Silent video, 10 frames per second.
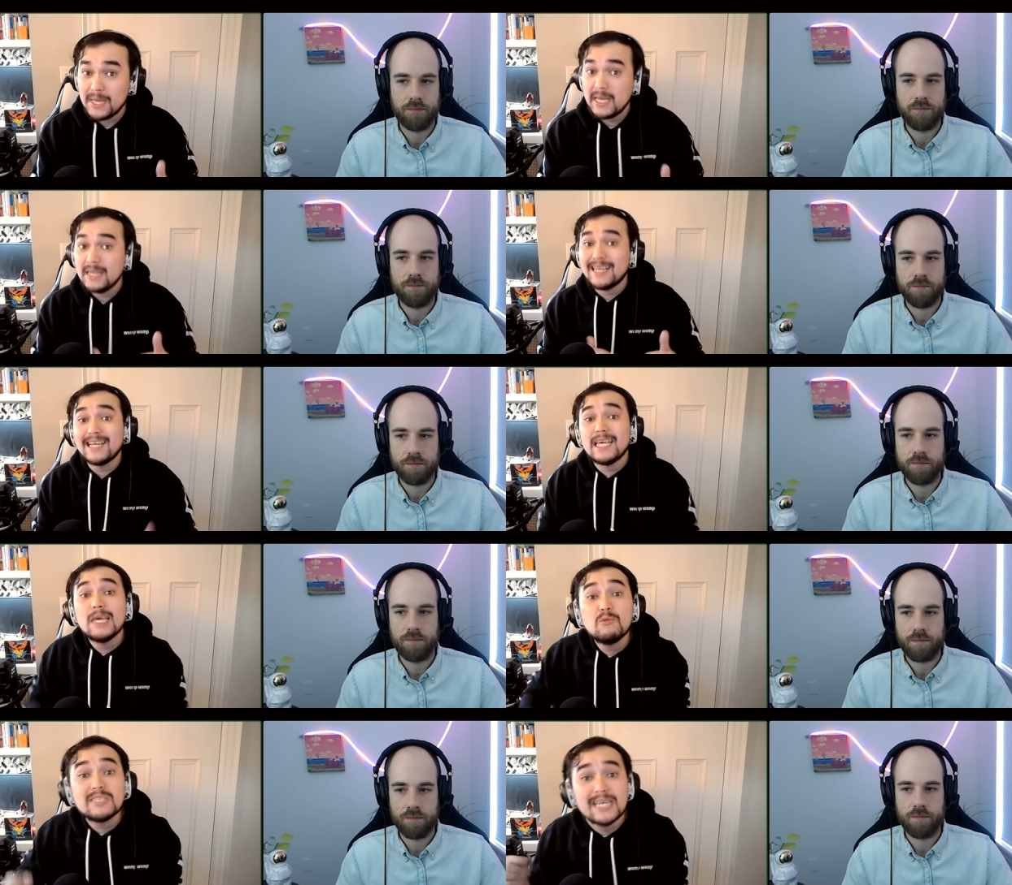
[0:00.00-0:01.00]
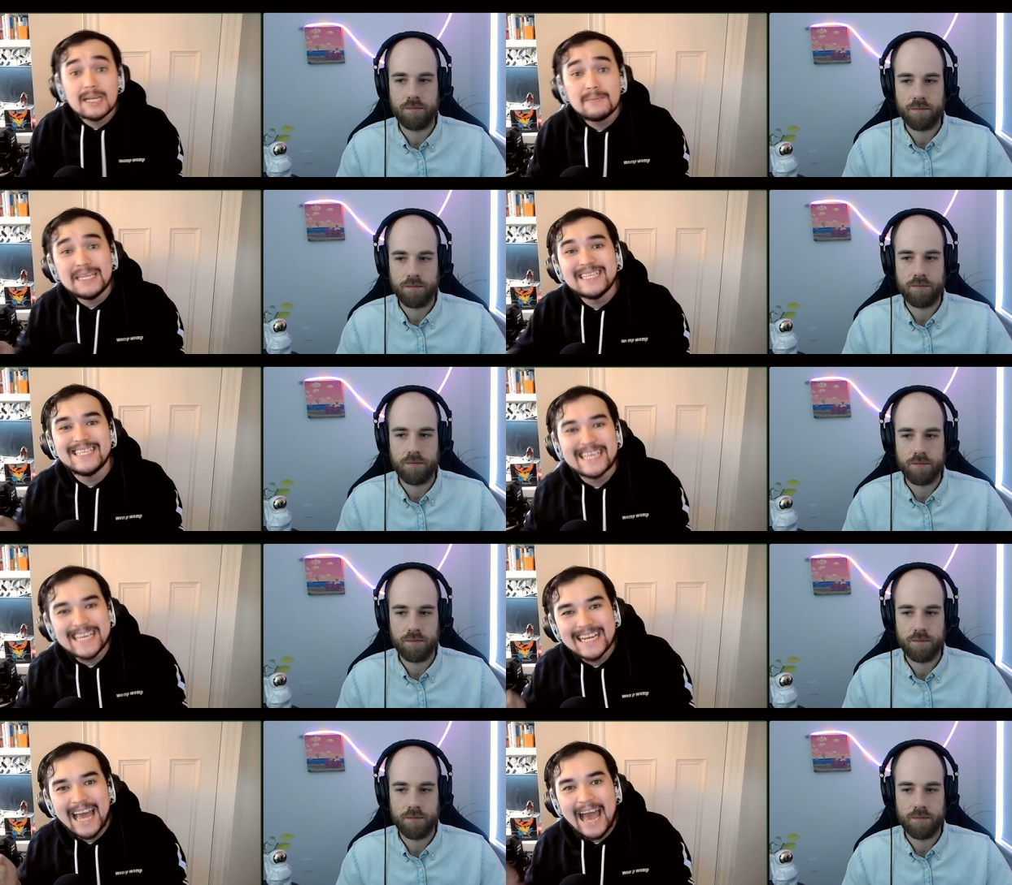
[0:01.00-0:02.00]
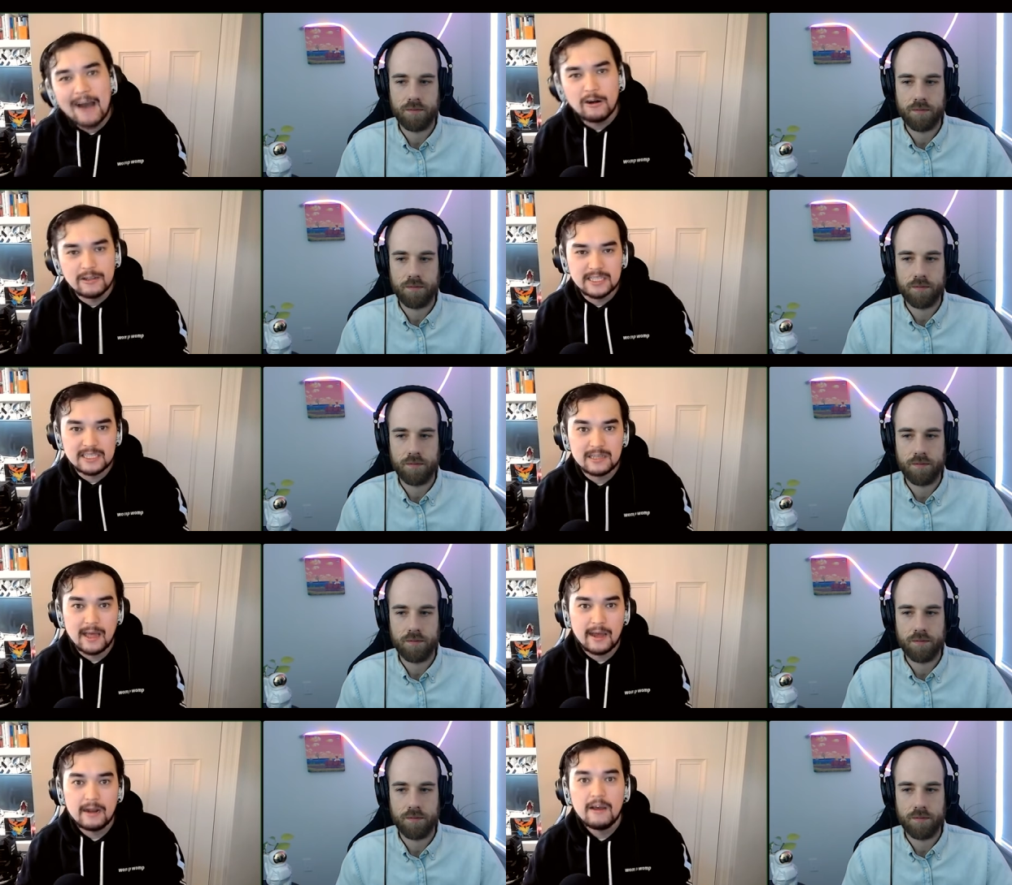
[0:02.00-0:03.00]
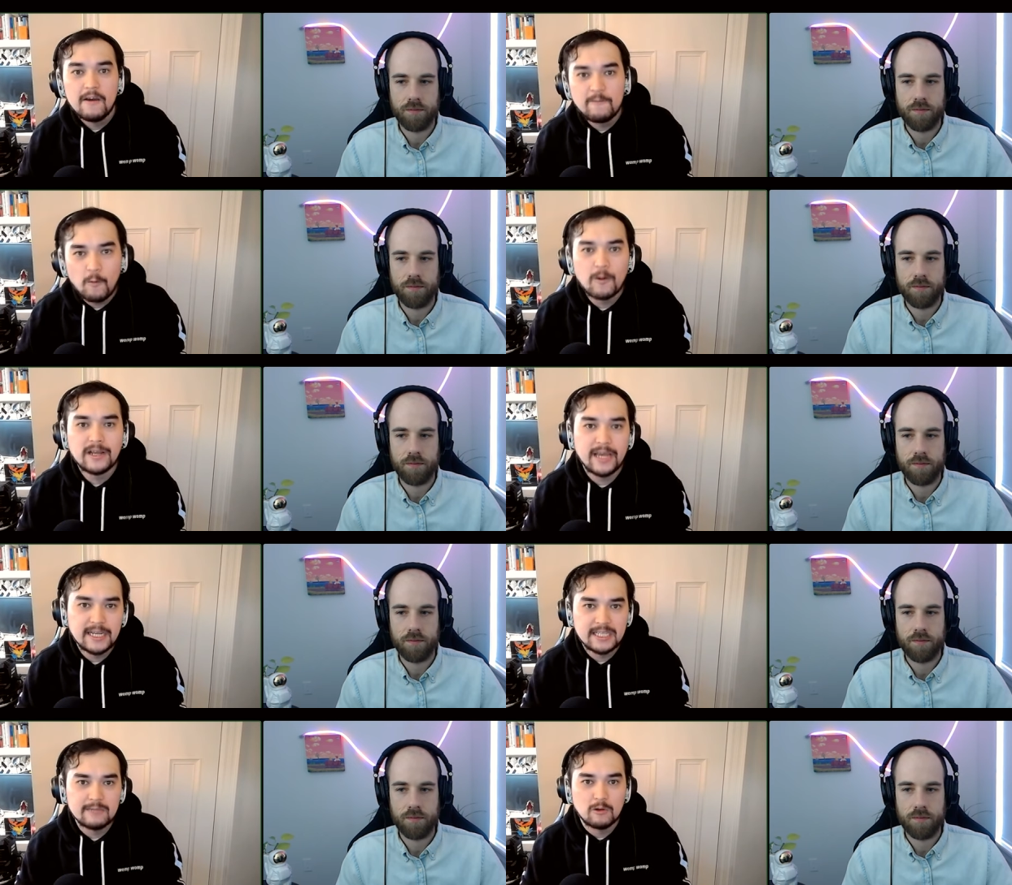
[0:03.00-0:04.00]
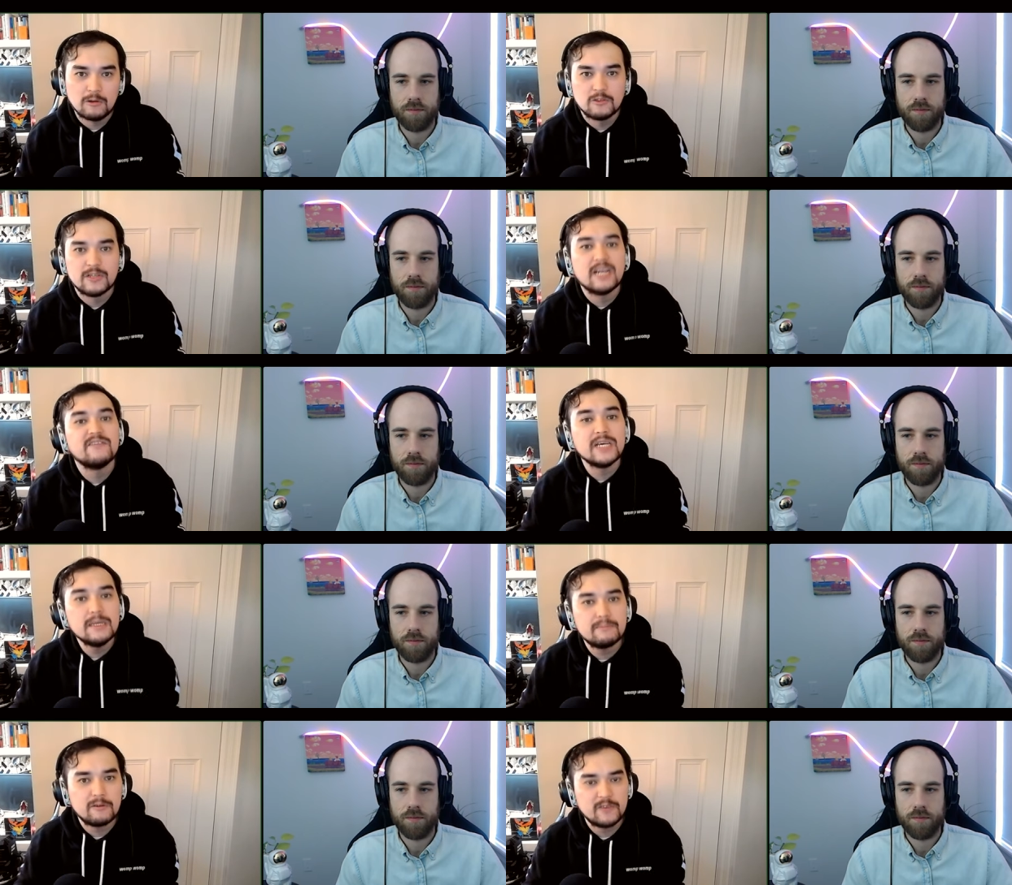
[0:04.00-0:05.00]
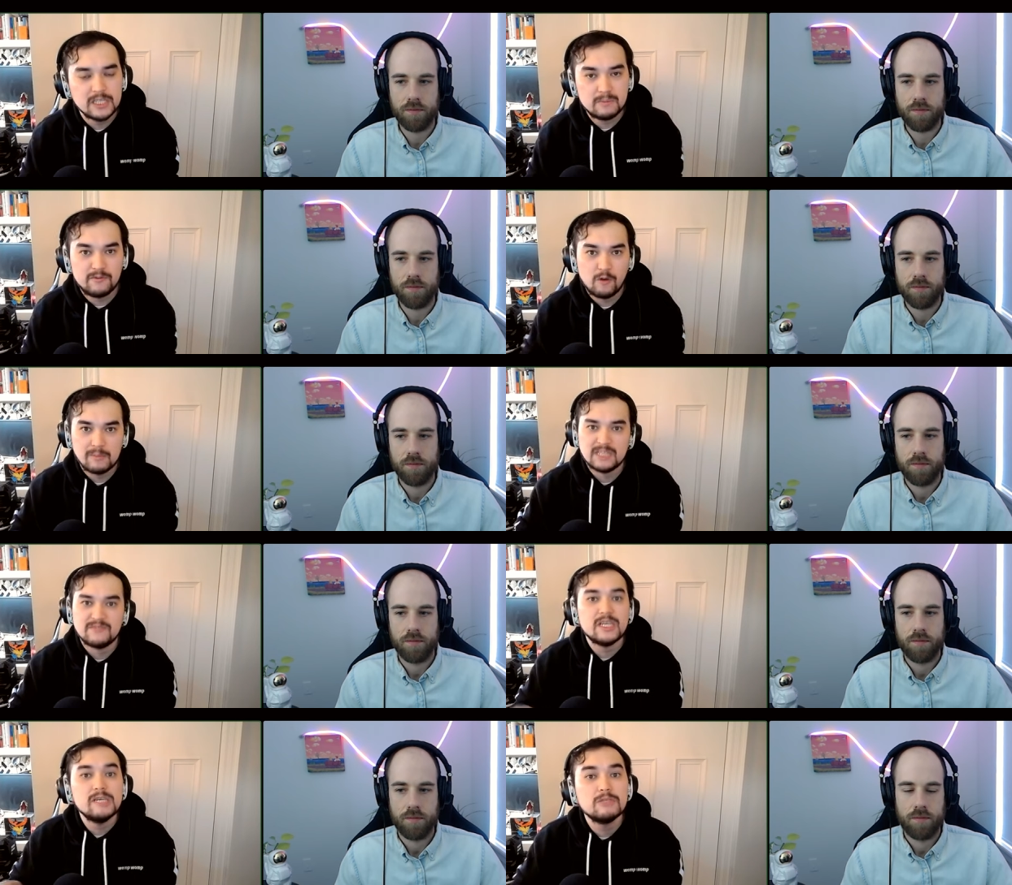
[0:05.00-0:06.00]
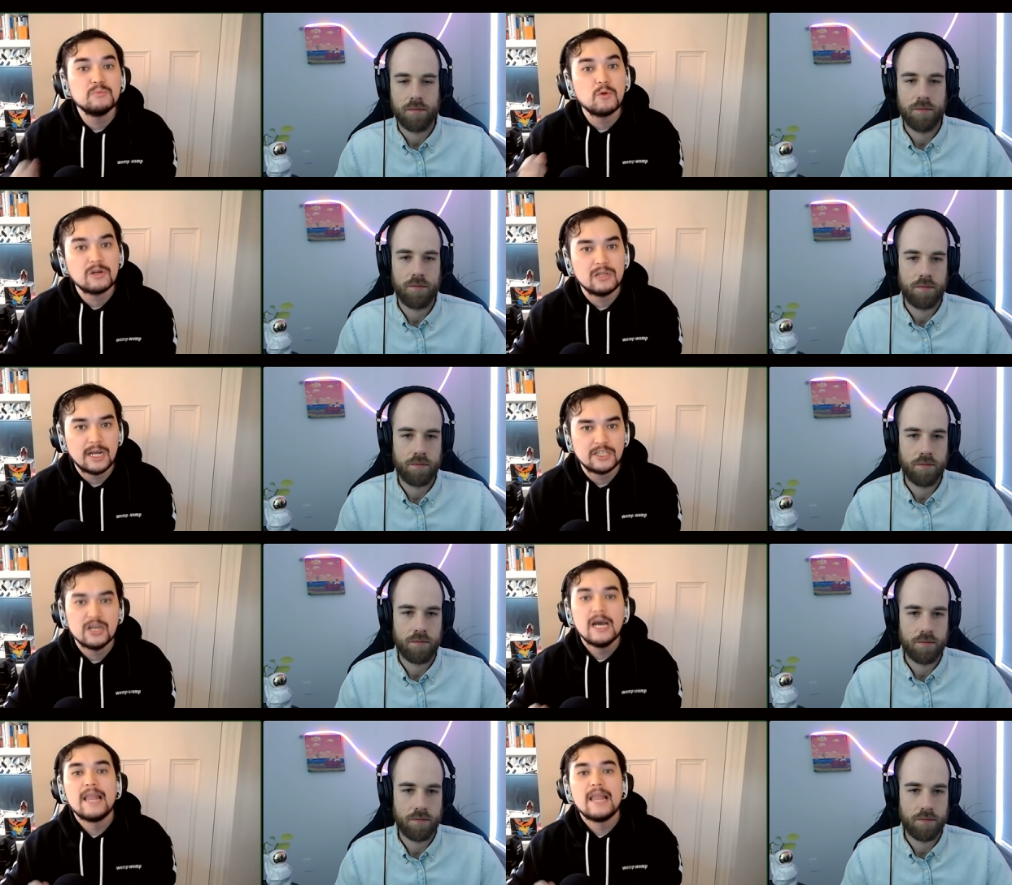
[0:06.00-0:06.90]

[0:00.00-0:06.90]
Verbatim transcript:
Speaker 1: B, that he was going to be the ticket out of this slide for KT Rolster, that if he improved his performance, if he was more clutch,